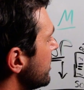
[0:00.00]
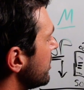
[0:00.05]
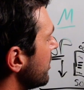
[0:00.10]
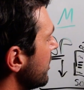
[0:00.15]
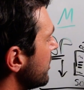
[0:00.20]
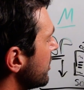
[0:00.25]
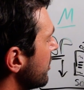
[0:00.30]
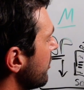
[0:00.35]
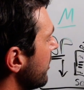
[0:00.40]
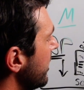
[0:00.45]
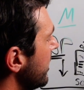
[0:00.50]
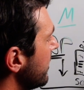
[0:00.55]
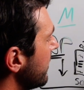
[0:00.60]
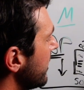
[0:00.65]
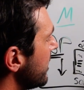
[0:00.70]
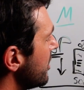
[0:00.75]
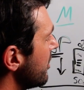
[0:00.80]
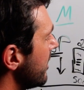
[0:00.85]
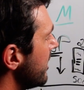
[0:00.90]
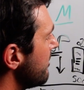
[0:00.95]
starts creating
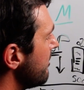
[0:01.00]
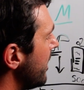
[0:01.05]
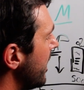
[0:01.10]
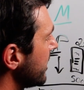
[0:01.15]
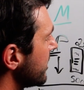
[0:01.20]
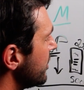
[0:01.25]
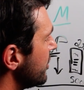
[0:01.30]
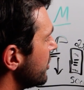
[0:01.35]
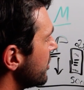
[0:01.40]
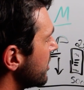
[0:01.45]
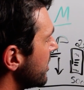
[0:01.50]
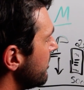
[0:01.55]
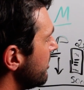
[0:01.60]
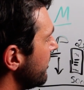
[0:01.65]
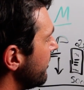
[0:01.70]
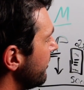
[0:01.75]
like your inbox is just going to be